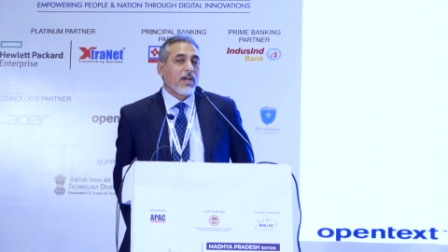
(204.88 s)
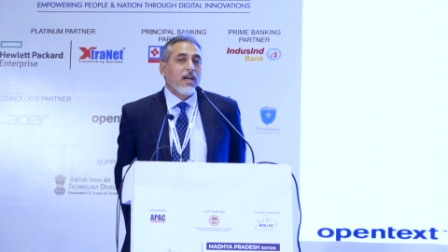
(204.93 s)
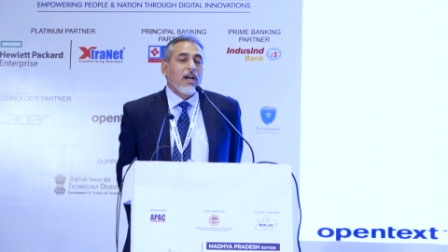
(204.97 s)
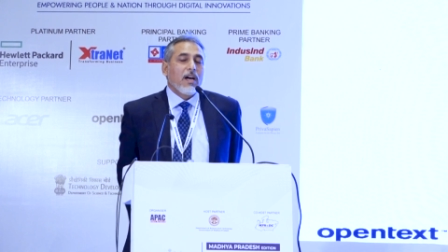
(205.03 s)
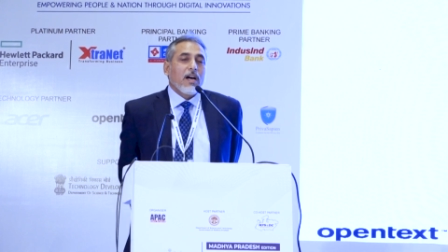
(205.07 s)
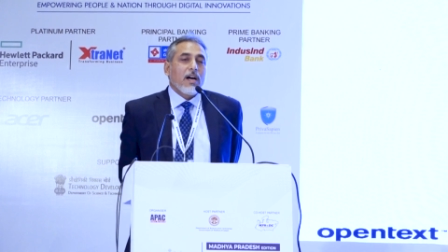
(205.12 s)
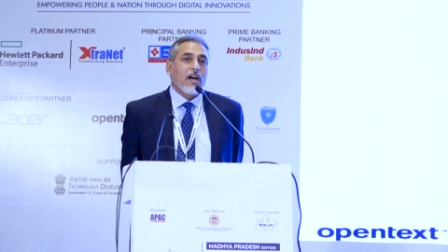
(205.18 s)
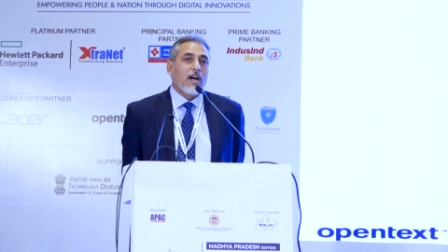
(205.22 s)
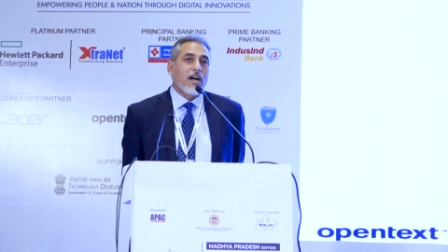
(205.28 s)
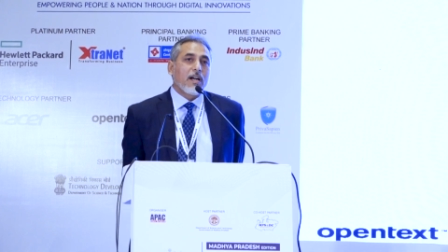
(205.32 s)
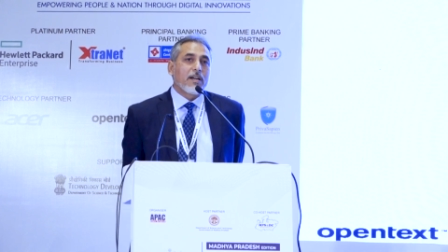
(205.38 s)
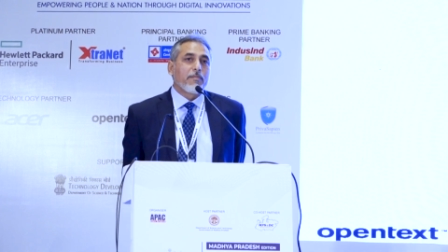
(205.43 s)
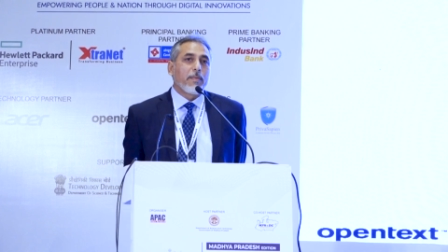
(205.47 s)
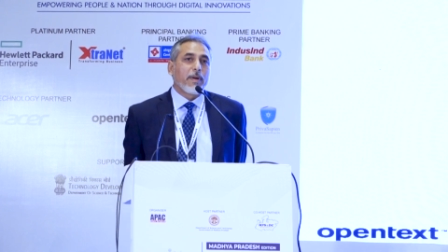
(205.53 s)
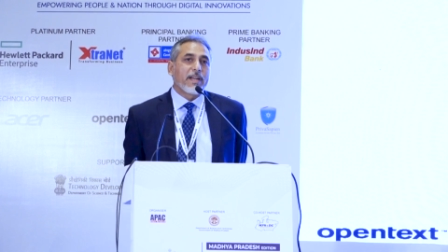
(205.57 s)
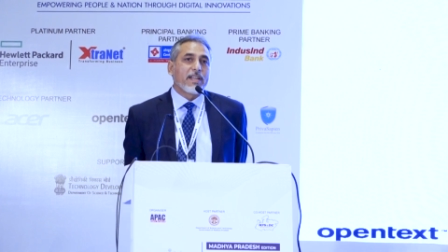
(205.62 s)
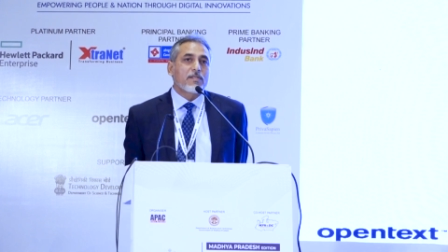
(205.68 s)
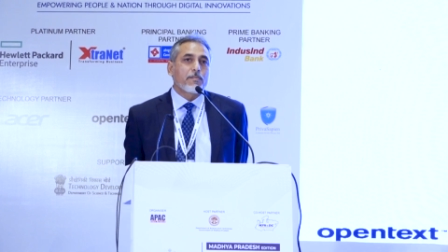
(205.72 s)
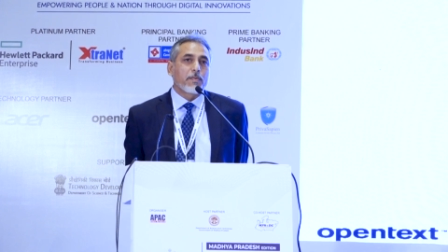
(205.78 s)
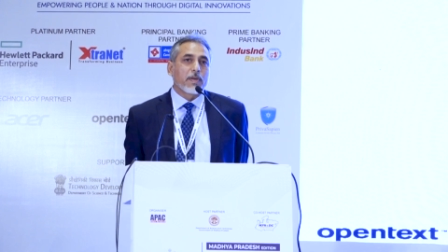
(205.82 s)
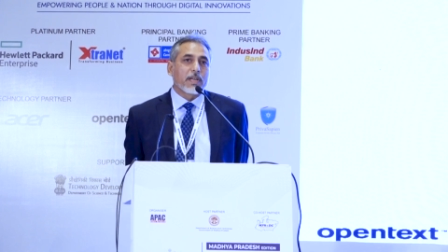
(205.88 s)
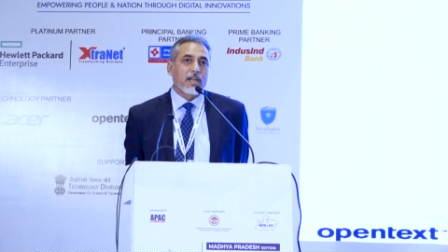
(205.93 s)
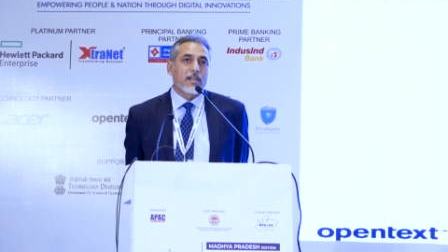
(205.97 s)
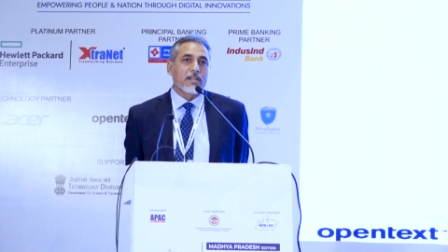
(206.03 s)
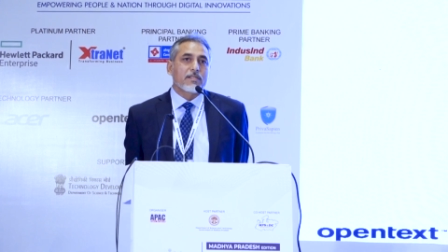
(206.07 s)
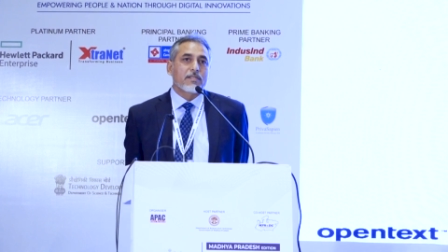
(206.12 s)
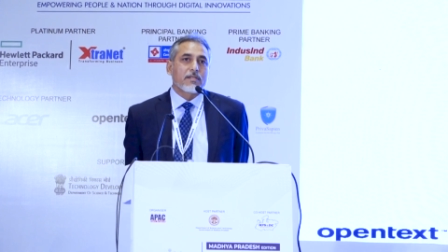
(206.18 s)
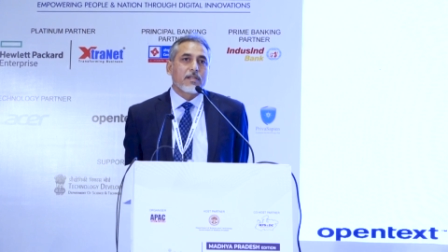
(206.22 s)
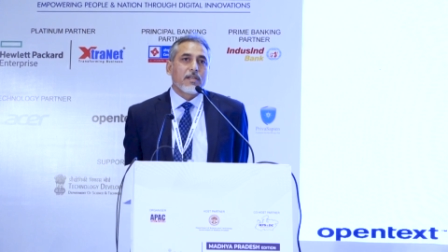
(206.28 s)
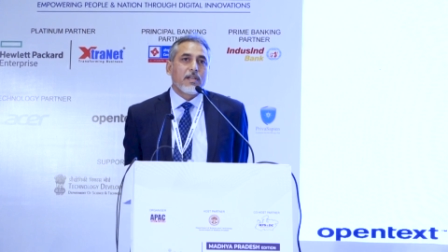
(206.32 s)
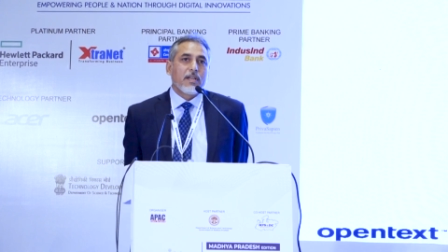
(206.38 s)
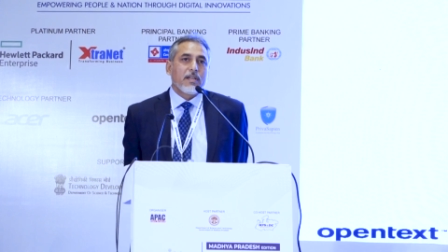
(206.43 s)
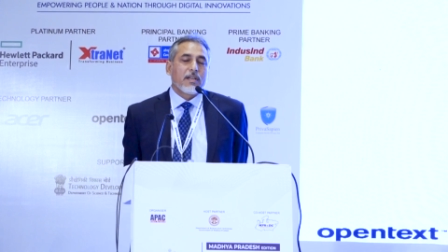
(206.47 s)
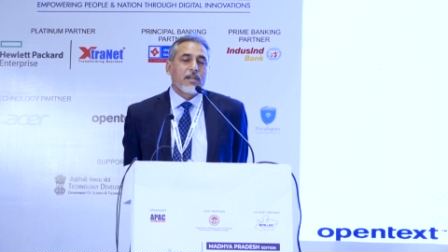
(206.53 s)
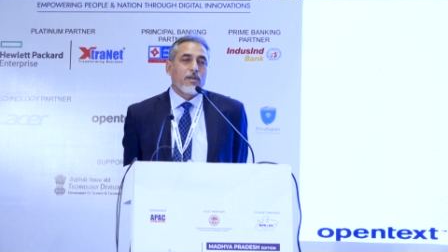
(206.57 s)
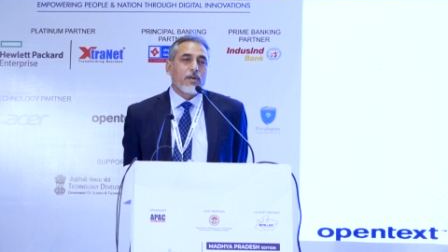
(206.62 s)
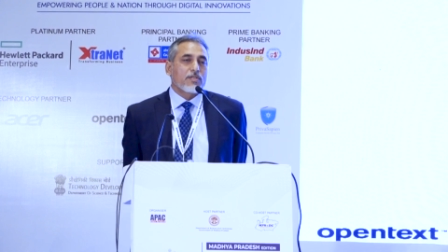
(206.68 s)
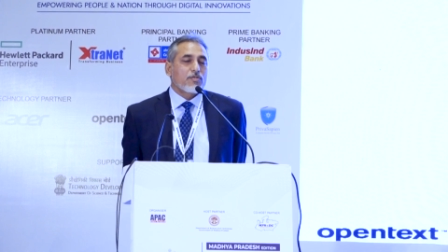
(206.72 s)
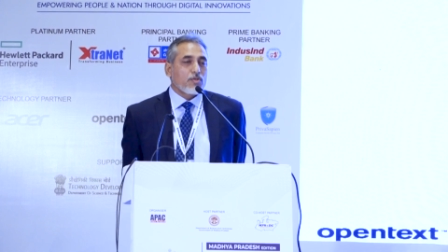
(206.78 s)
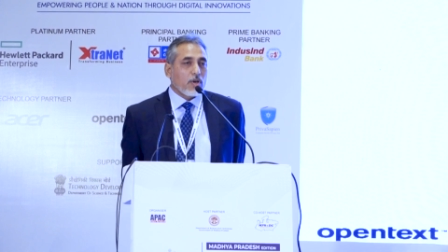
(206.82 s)
heard many speakers
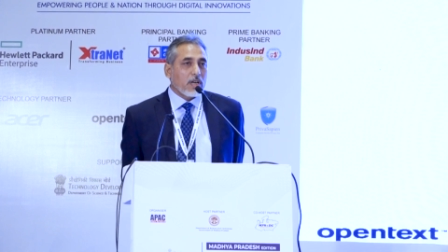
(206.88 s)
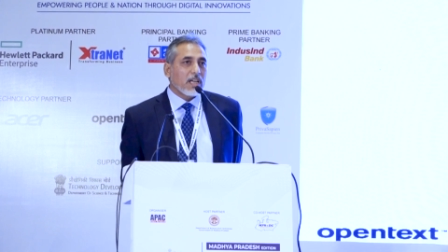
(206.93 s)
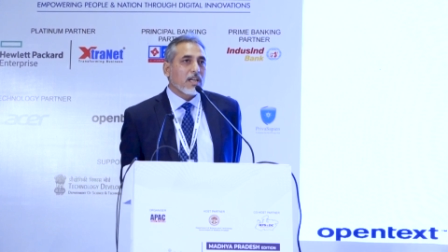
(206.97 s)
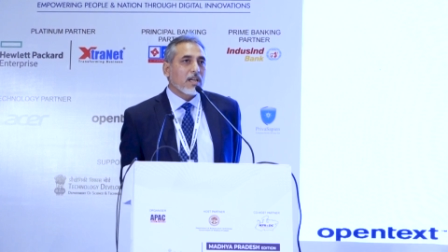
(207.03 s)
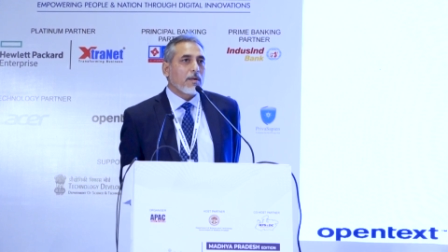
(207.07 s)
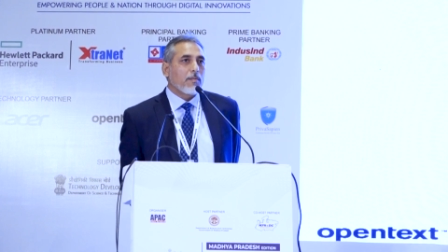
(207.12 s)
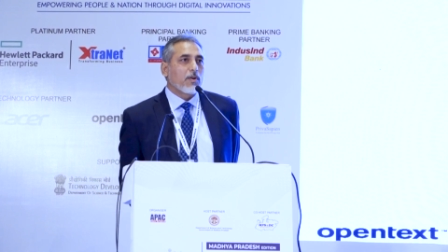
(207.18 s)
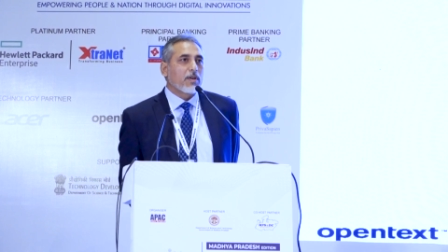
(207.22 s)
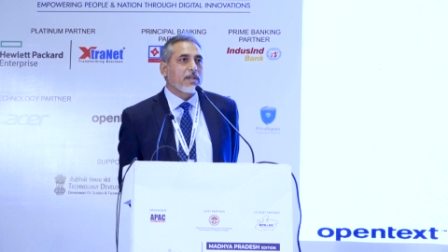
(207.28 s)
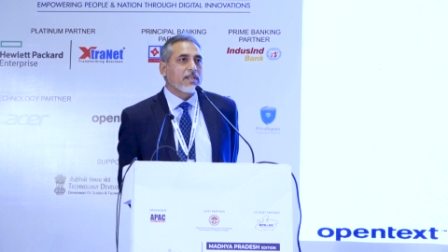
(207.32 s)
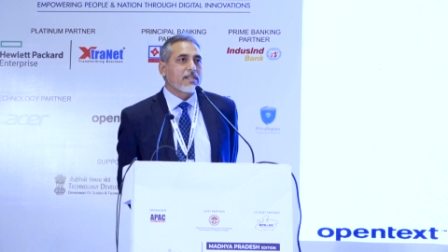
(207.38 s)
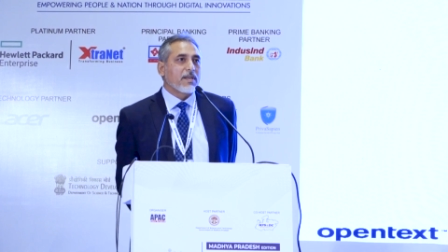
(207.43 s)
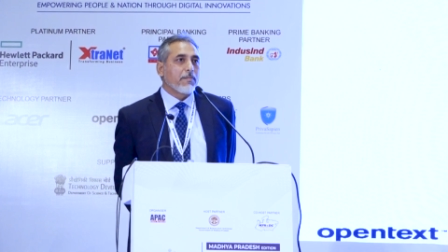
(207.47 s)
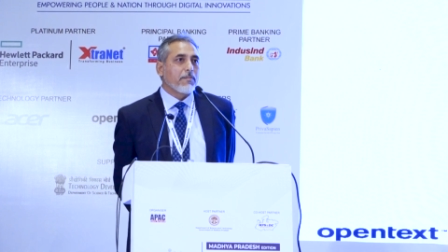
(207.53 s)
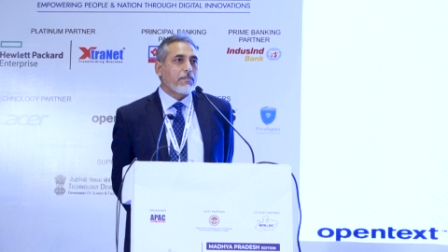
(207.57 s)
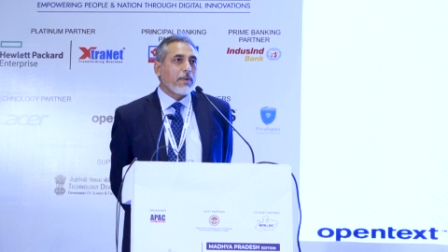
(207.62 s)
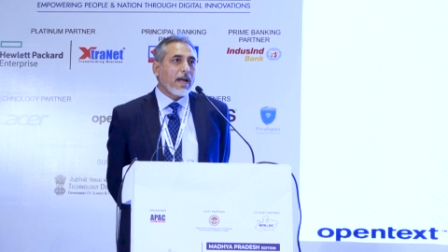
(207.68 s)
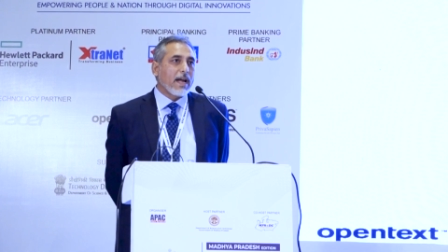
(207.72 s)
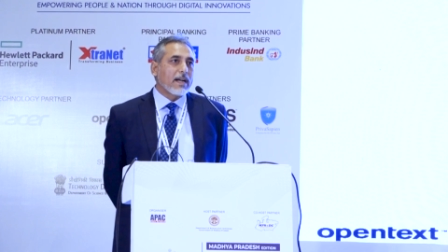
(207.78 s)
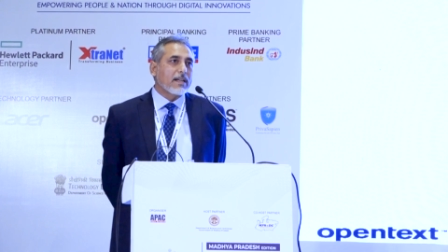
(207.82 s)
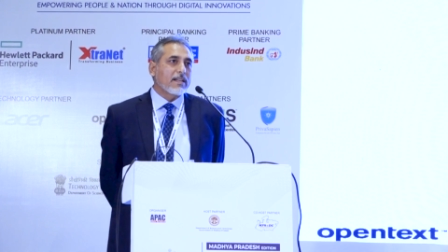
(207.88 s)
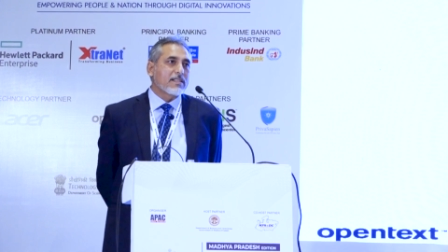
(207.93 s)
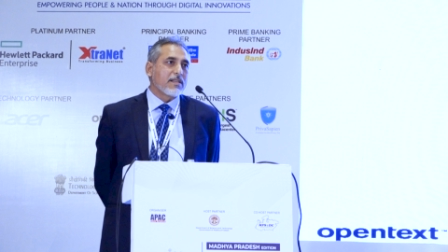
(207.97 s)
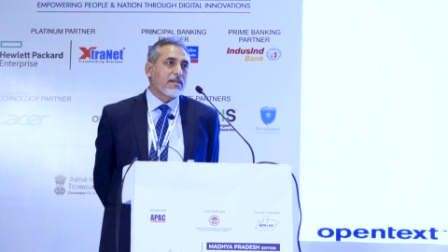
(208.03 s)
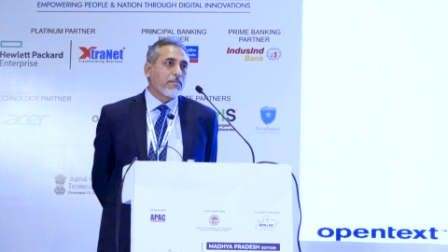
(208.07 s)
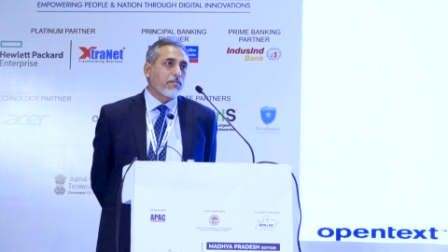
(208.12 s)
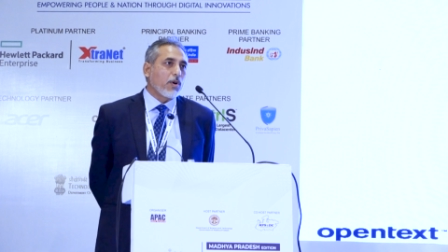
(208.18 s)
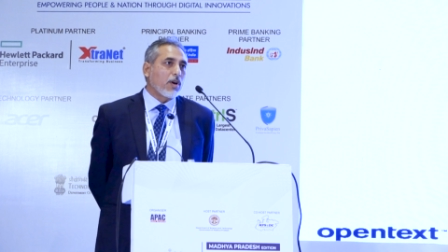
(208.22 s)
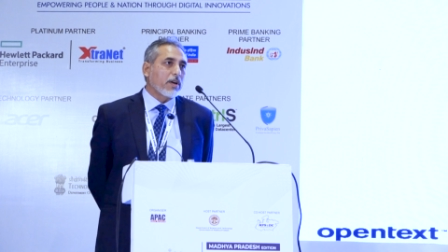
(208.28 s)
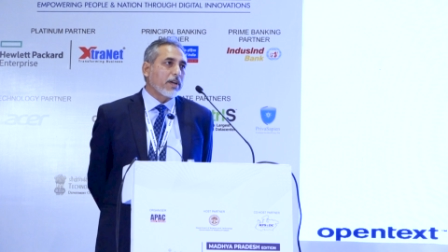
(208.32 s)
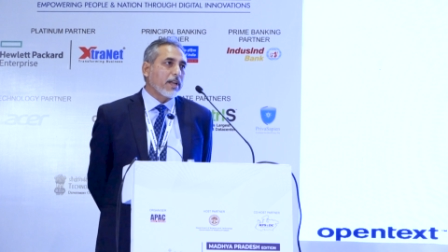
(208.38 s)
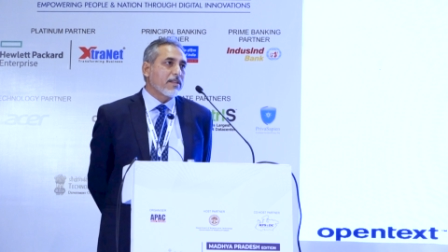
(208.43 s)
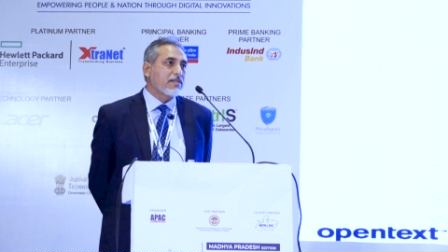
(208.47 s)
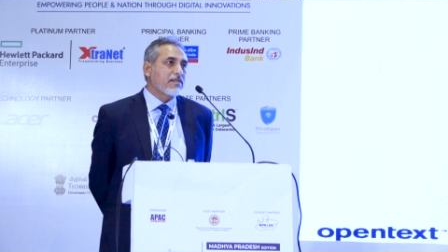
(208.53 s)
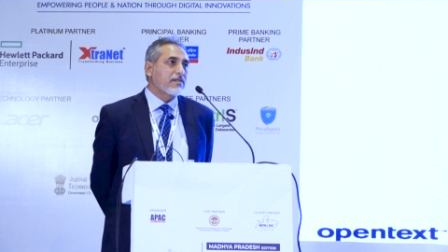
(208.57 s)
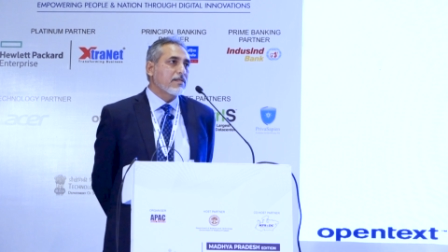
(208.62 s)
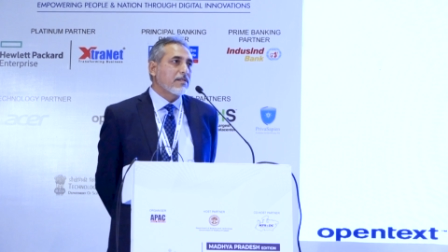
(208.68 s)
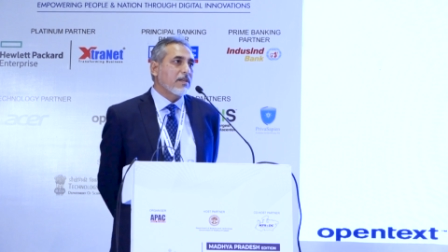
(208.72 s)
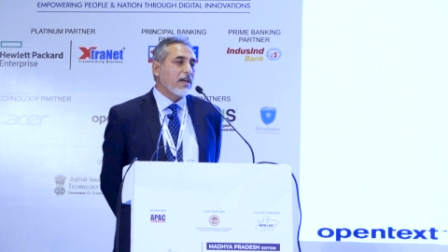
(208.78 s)
was talking about his impact, his importance,